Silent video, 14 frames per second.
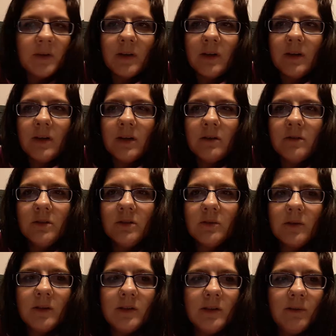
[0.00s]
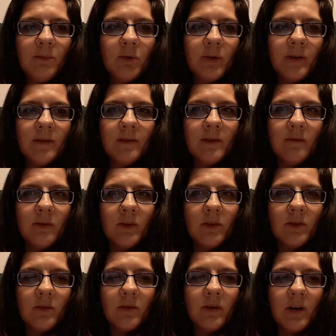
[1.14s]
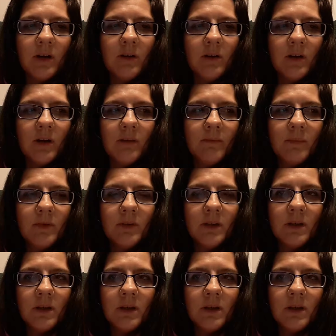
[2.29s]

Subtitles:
now down to 20.73 grams.